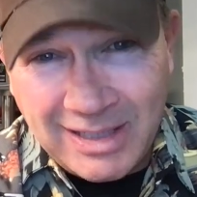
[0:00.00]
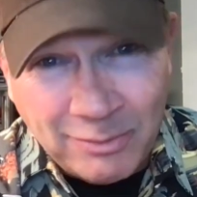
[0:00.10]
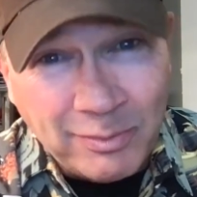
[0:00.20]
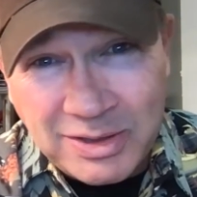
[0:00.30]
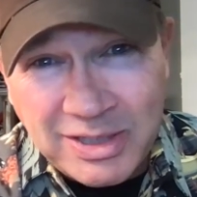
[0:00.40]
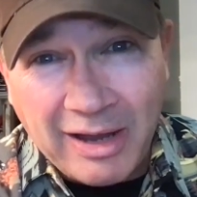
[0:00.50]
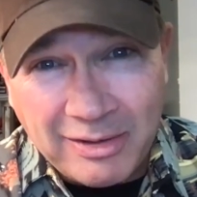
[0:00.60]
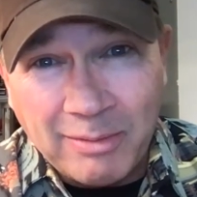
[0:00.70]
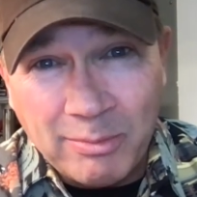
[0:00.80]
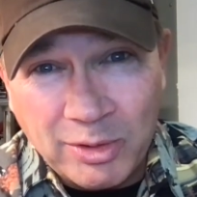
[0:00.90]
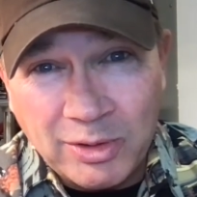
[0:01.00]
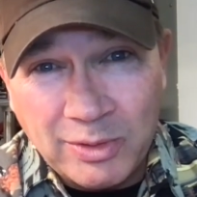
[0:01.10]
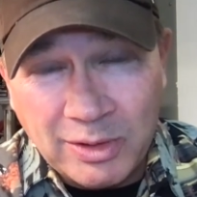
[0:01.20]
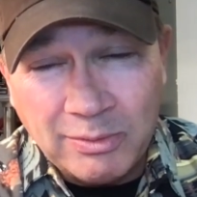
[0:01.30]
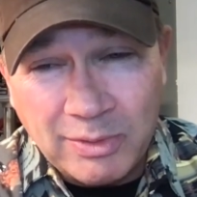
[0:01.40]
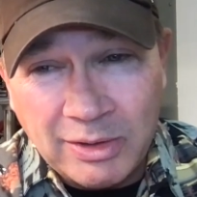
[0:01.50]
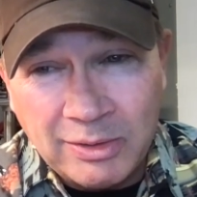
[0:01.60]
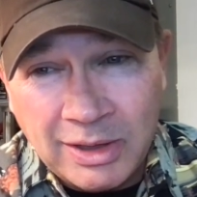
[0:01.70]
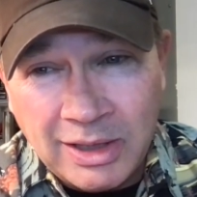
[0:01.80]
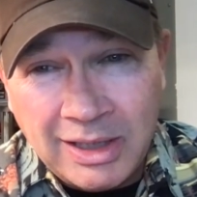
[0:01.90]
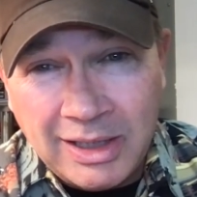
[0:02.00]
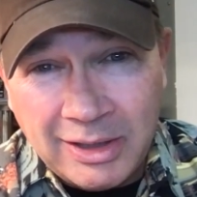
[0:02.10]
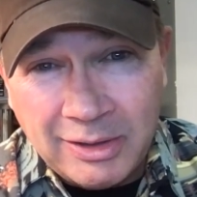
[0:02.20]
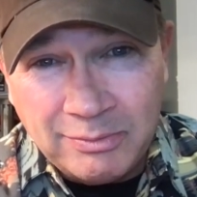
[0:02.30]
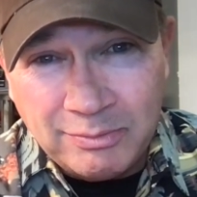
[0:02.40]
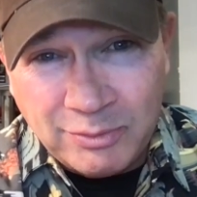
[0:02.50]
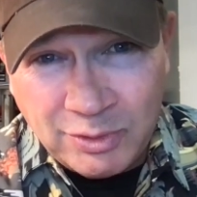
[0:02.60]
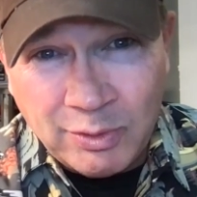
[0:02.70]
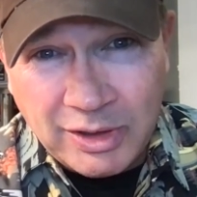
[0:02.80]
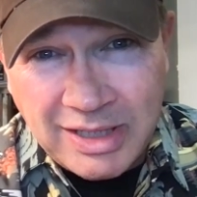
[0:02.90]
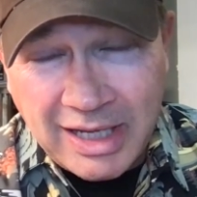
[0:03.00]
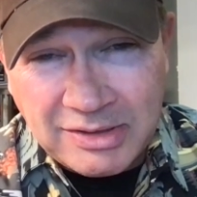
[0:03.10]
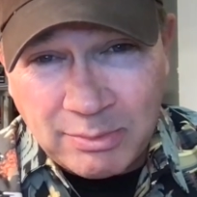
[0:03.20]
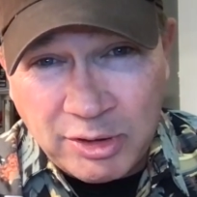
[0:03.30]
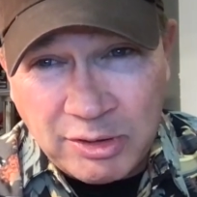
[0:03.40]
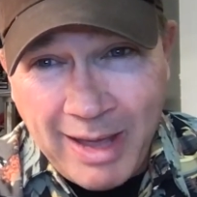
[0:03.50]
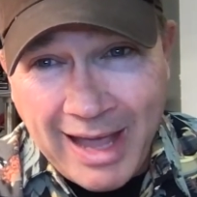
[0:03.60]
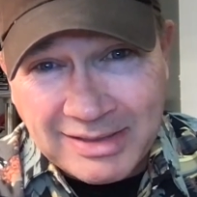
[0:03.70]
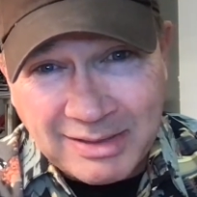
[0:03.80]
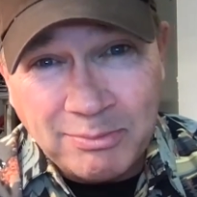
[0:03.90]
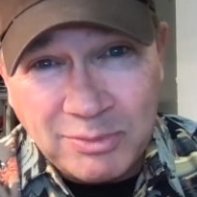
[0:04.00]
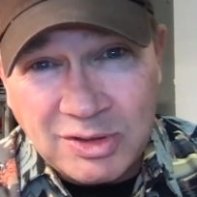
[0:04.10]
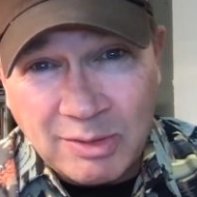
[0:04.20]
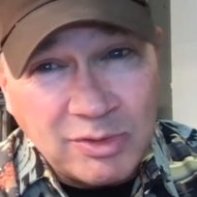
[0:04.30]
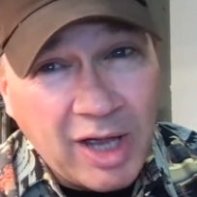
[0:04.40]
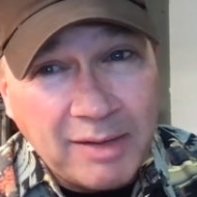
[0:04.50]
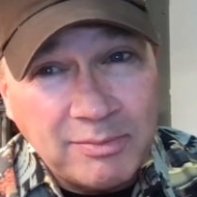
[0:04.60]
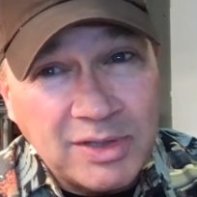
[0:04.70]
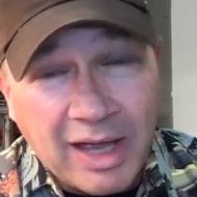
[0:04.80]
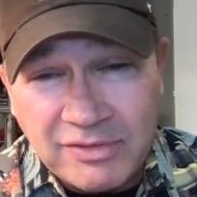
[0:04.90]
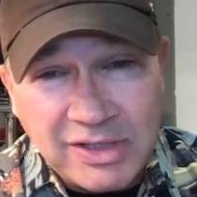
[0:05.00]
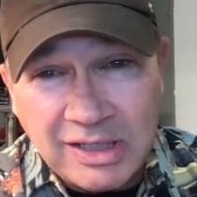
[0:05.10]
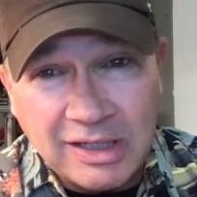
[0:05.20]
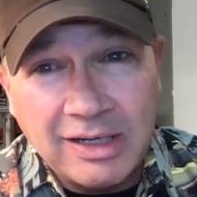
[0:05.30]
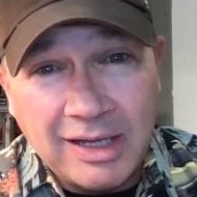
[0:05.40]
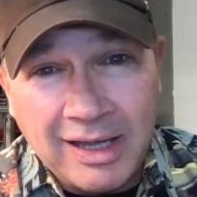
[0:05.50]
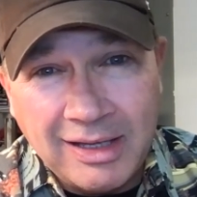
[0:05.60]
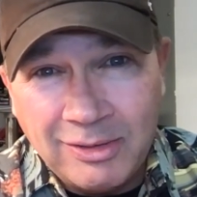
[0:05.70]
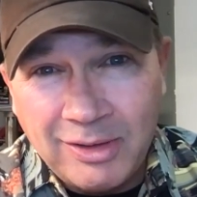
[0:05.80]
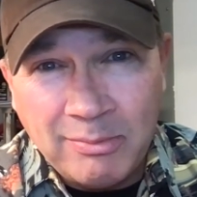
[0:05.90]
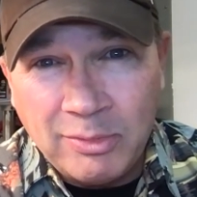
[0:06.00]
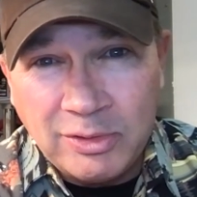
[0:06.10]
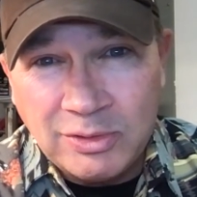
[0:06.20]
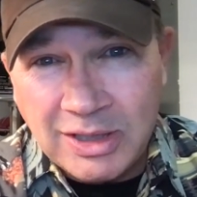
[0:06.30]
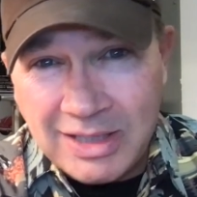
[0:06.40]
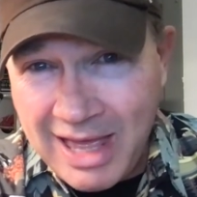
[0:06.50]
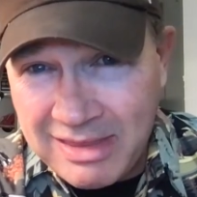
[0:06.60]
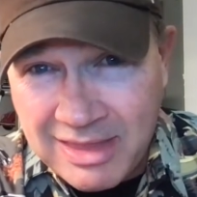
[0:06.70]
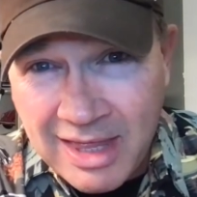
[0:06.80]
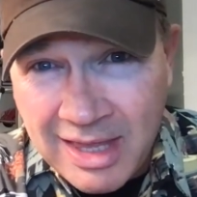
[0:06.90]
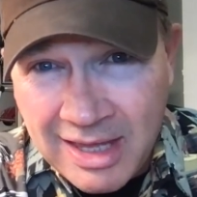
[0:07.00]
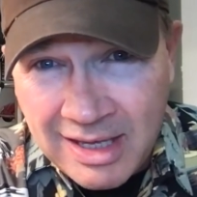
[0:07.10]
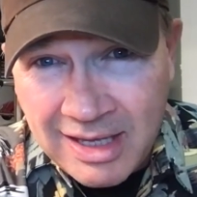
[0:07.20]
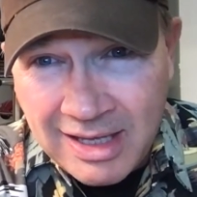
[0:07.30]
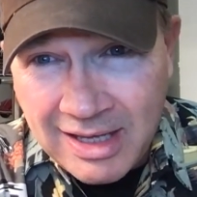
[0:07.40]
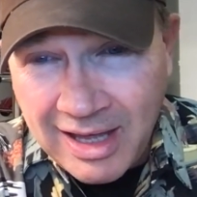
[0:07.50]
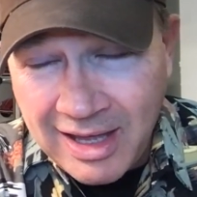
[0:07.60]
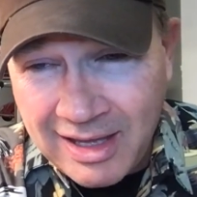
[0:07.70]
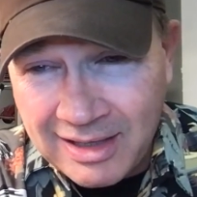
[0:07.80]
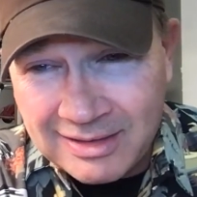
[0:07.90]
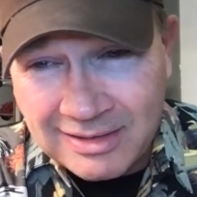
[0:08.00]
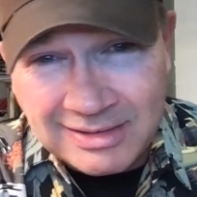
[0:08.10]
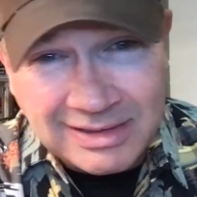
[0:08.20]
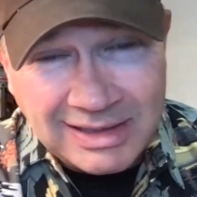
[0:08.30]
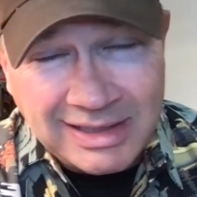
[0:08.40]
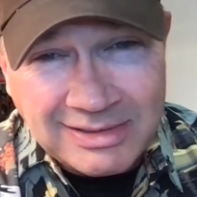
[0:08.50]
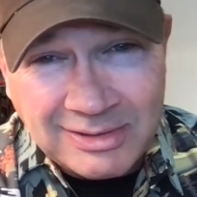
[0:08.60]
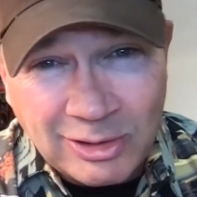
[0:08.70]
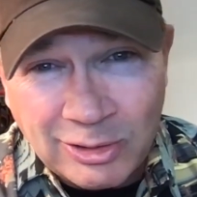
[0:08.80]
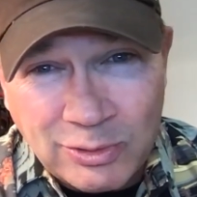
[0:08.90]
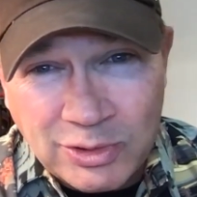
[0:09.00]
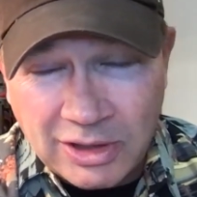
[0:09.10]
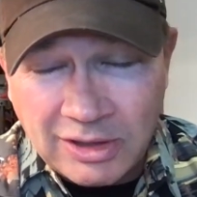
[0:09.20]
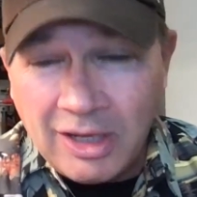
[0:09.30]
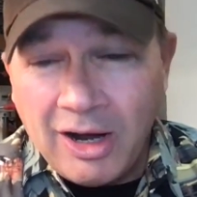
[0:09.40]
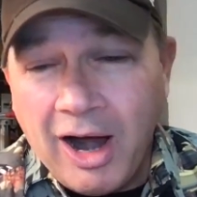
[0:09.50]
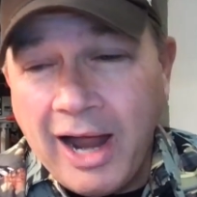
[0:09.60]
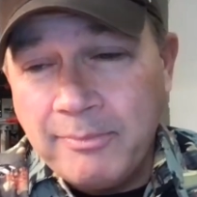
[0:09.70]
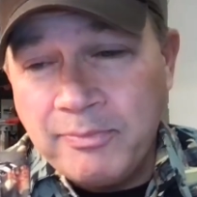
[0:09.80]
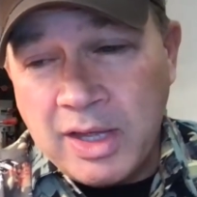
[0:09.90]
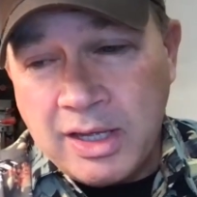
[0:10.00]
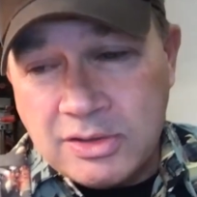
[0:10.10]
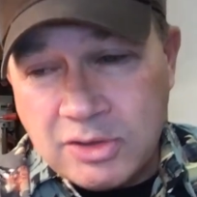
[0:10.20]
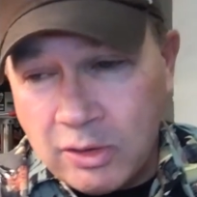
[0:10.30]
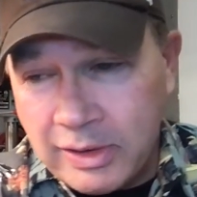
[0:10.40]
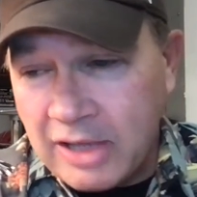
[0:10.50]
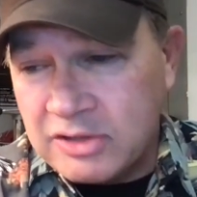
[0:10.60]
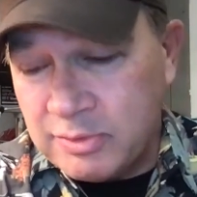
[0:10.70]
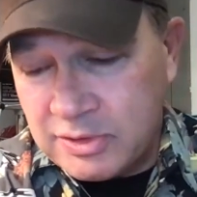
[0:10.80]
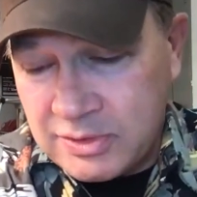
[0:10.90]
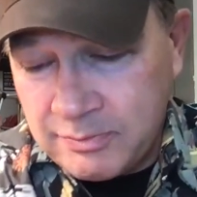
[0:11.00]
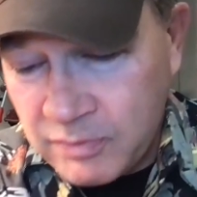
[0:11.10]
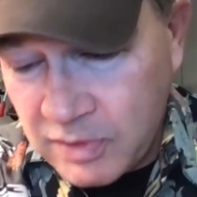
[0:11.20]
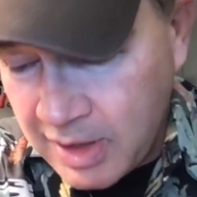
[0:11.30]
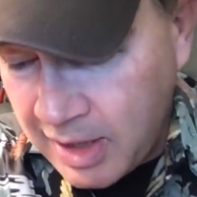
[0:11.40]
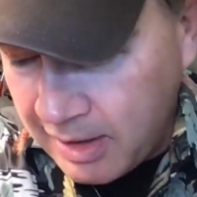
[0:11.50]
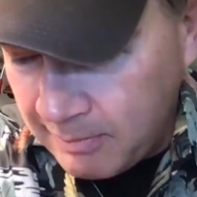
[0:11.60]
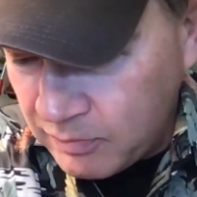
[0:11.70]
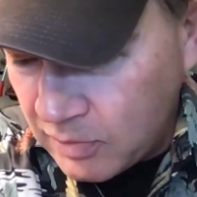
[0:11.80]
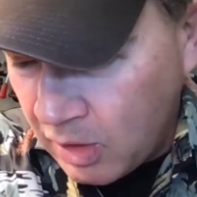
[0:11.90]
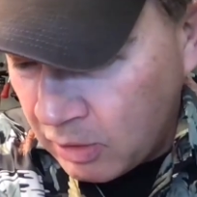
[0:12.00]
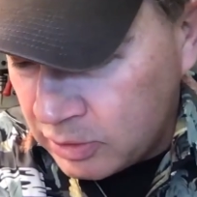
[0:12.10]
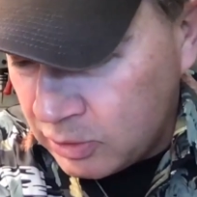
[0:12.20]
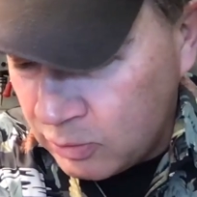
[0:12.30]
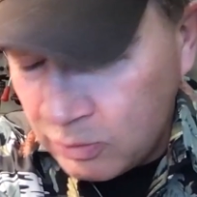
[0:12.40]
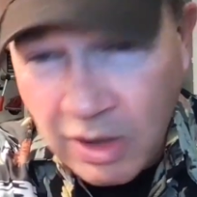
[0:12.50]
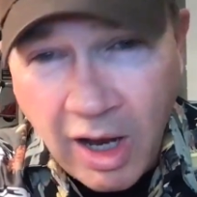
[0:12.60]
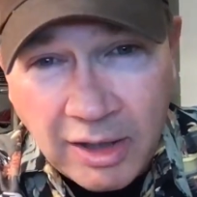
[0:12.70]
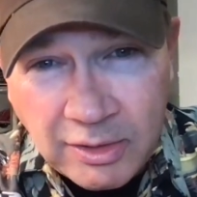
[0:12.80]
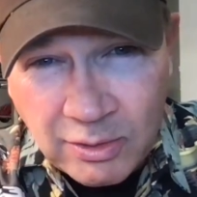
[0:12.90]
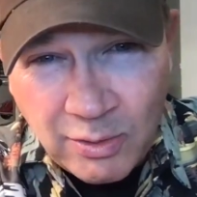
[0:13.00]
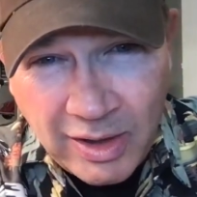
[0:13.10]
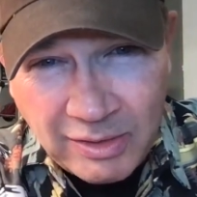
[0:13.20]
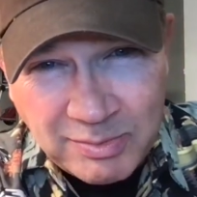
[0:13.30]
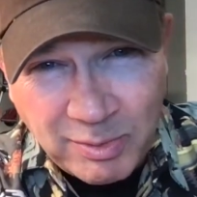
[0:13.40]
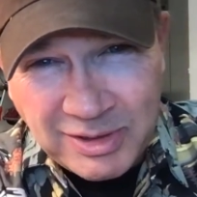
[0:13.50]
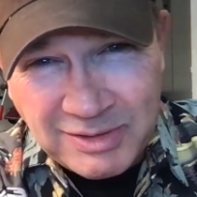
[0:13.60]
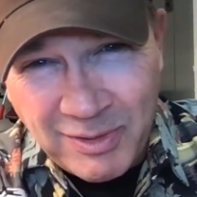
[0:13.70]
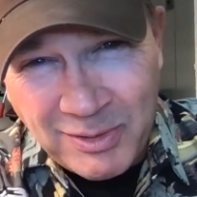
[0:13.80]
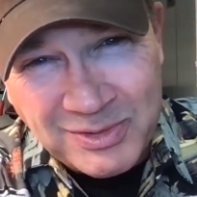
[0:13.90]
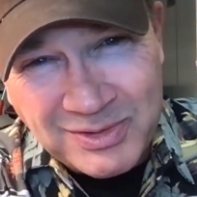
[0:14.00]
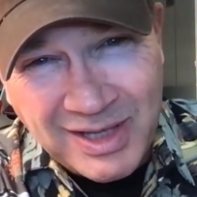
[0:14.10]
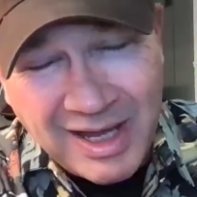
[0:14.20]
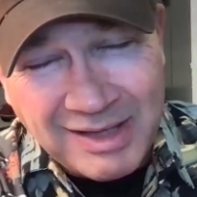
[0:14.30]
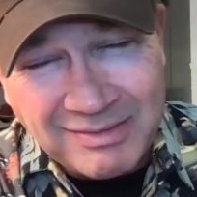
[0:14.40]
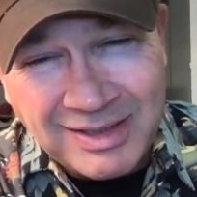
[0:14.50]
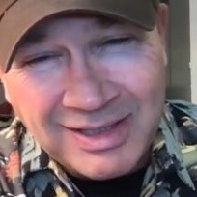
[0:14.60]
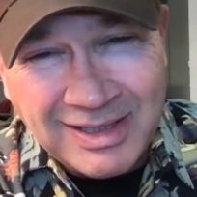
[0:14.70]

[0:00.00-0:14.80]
he'll reach out and humble you. He'll he'll he'll do what it takes to bring you back. Some sometimes I've seen it. Uh, he'll humble you to death because uh, he isn't going to lose you. All right. So announcements. Um, all you non Quail Springs folks uh,